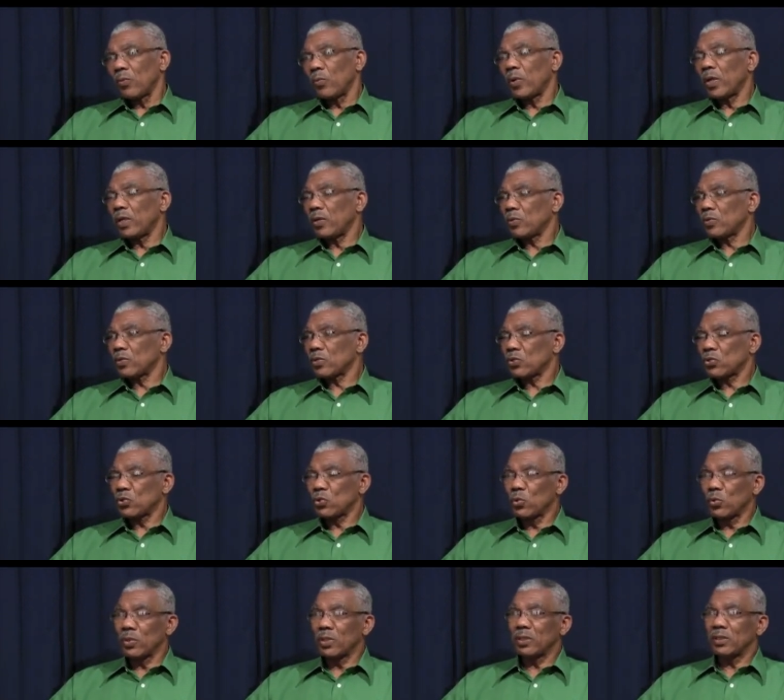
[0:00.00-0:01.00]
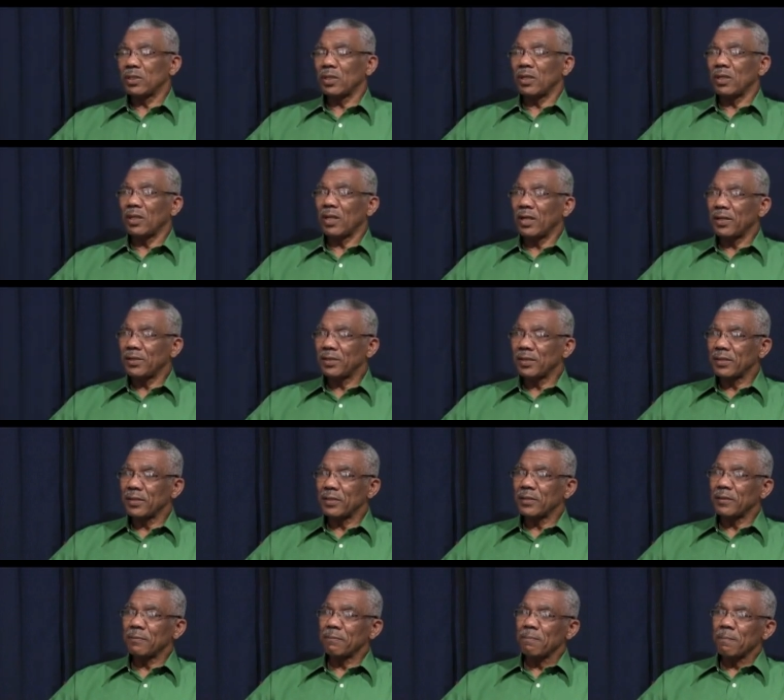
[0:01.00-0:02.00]
when he was a student in
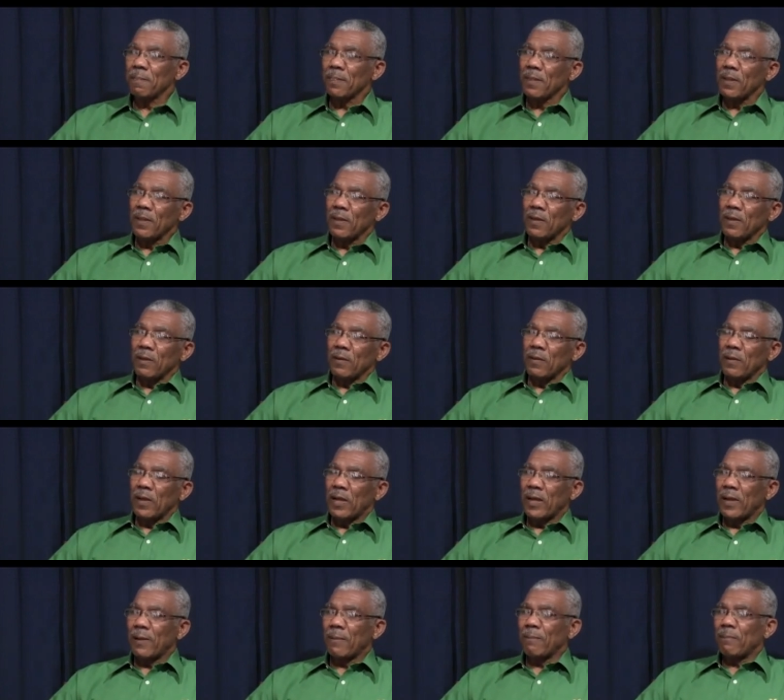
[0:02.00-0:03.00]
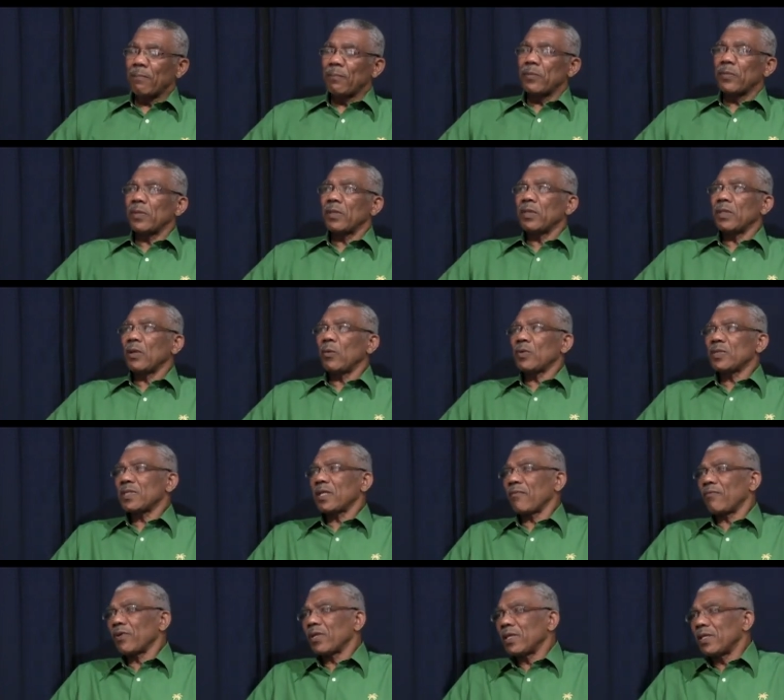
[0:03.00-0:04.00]
London. Um, there were
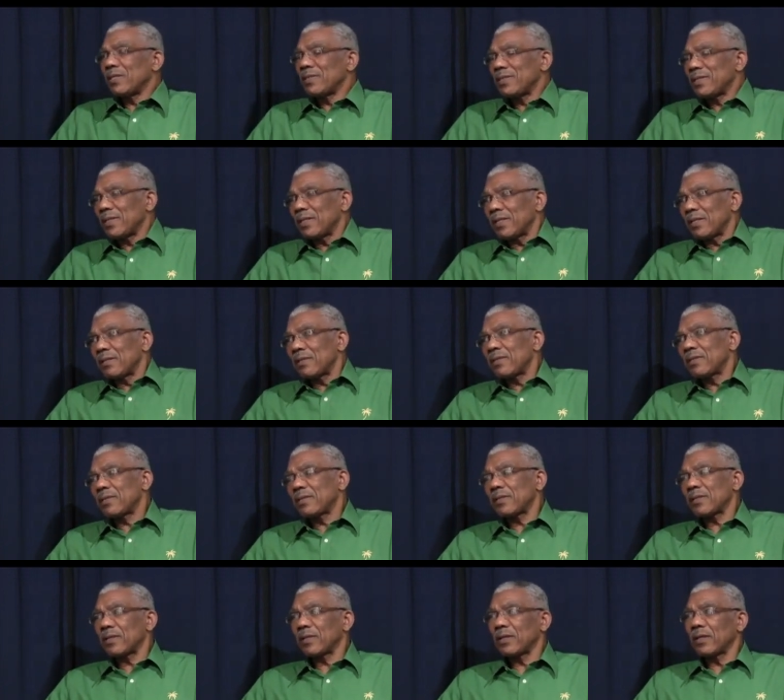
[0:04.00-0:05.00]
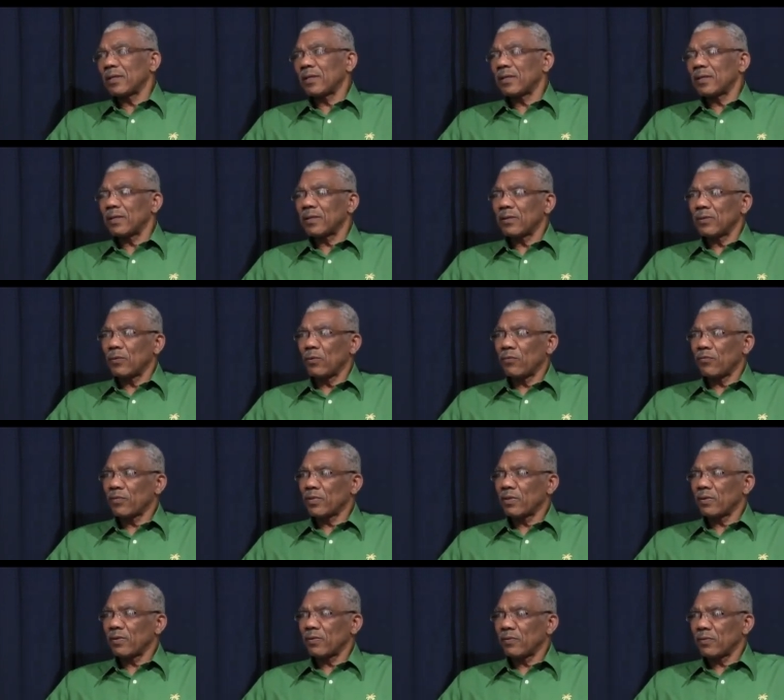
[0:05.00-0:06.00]
several incidents uh, over
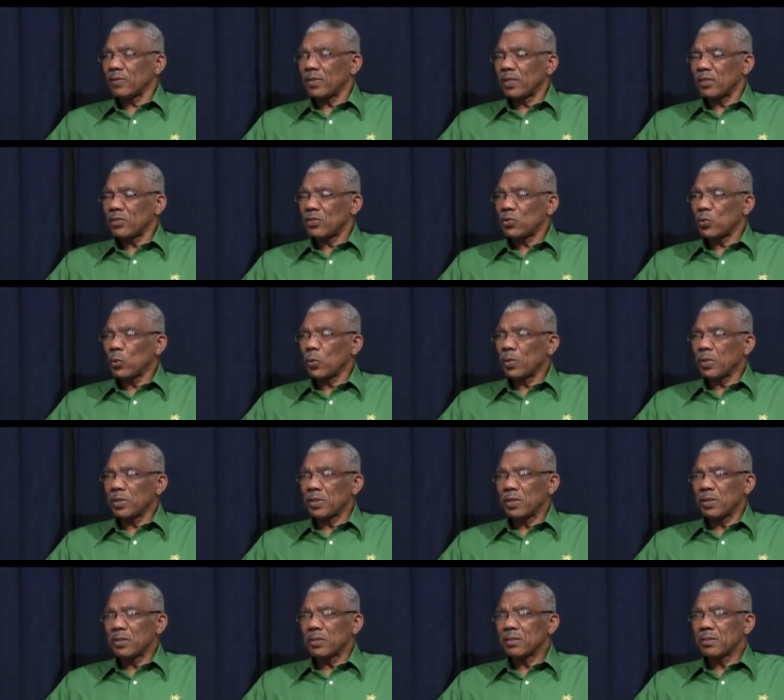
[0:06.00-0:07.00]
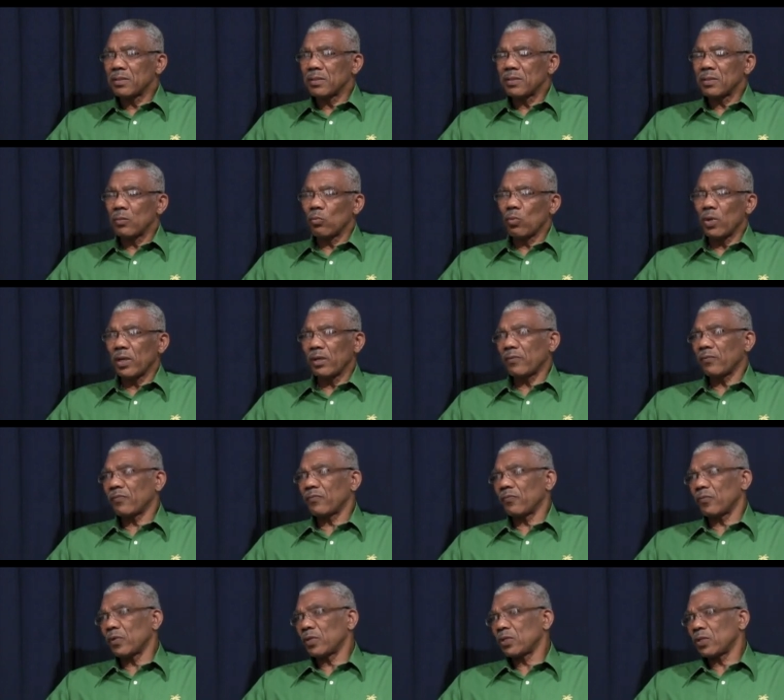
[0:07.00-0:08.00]
the ensuing years, one
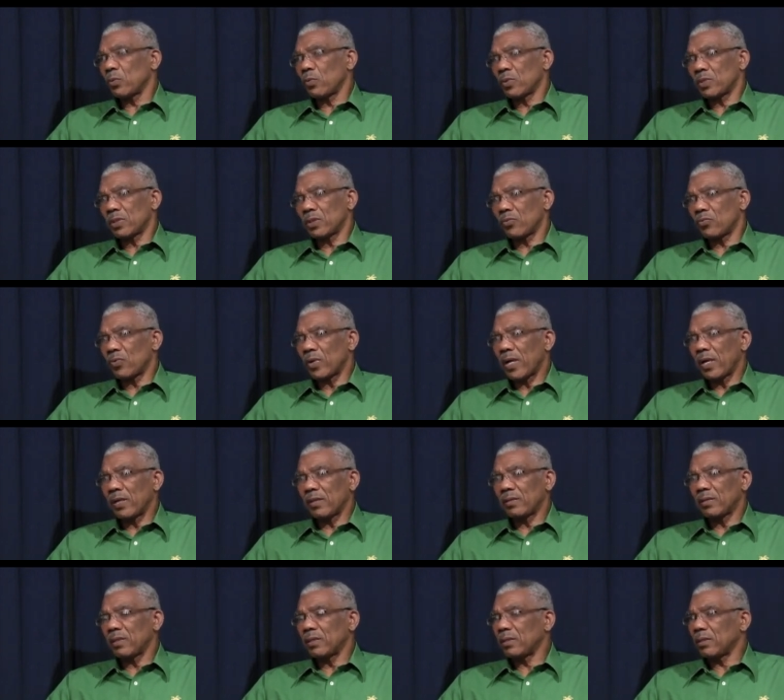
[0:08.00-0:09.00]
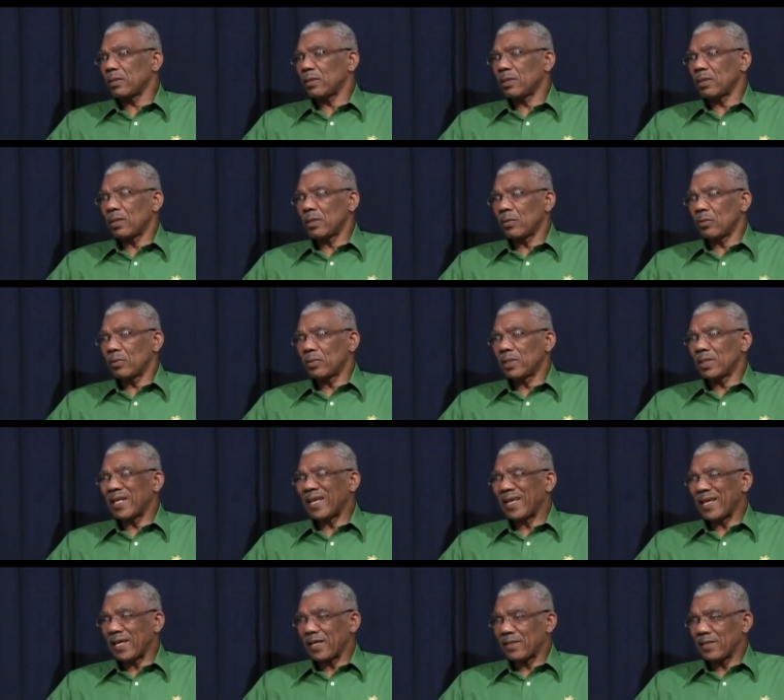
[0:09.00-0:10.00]
of which was a riot in
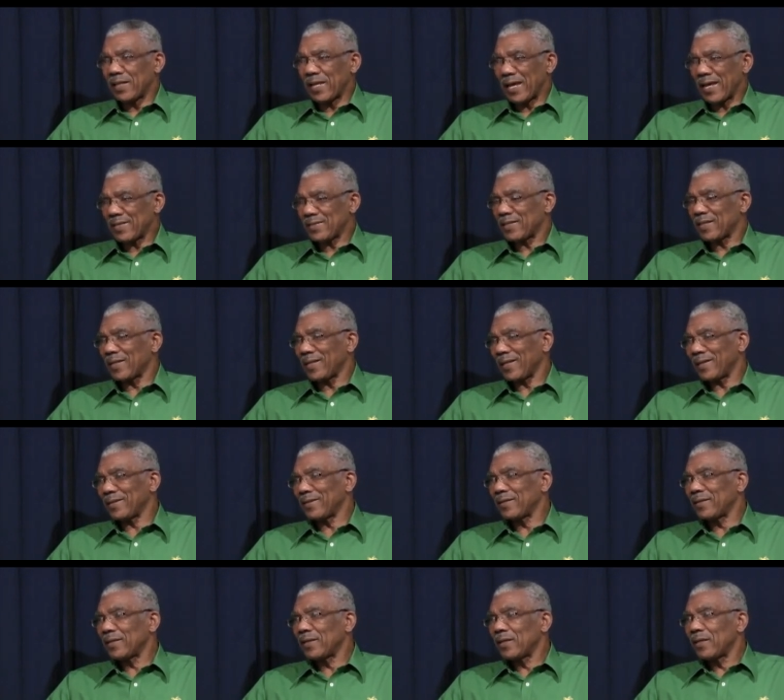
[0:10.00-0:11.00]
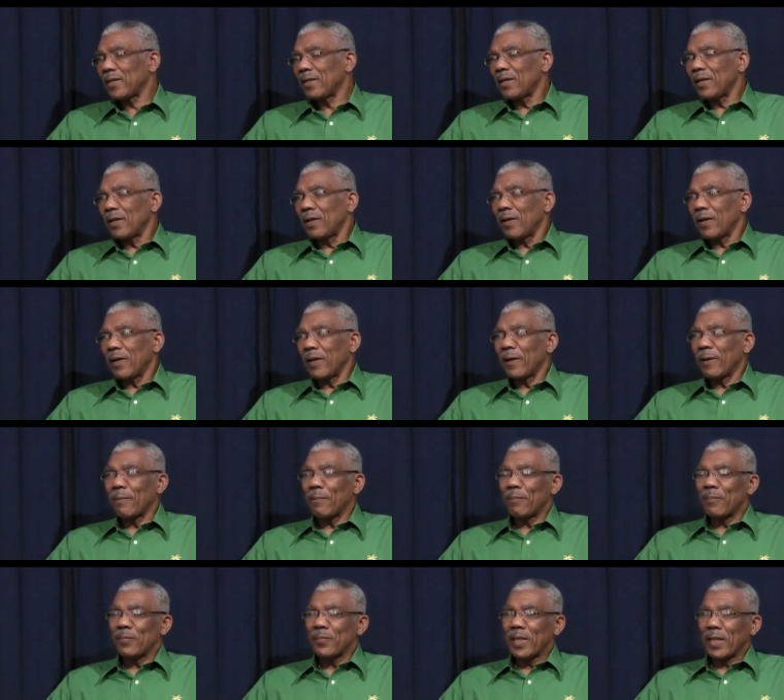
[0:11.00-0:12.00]
Nyasaland
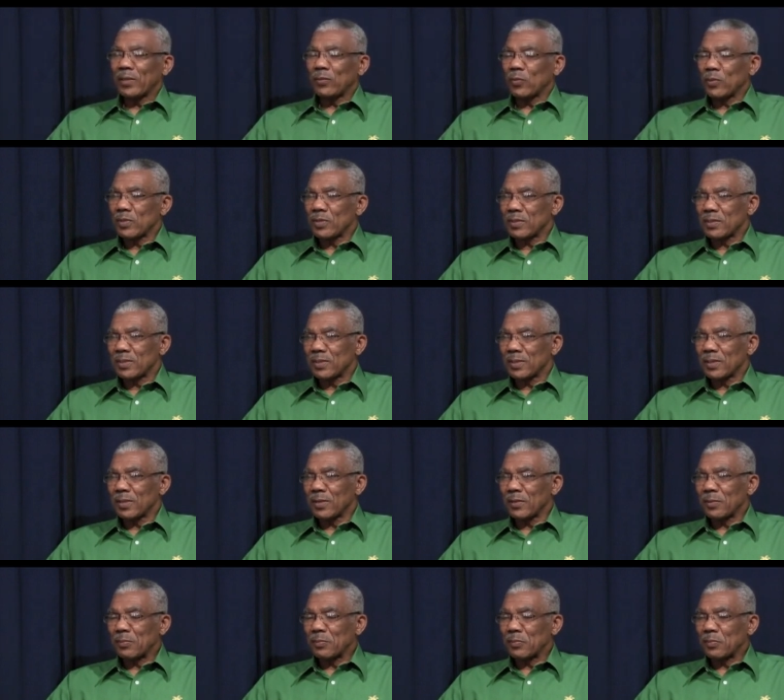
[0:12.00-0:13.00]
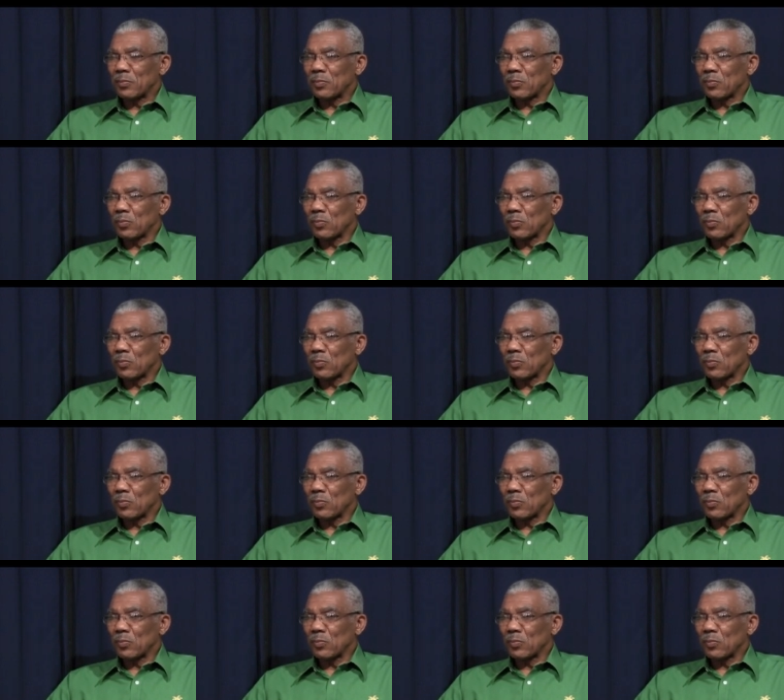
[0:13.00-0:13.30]
um, that was, um,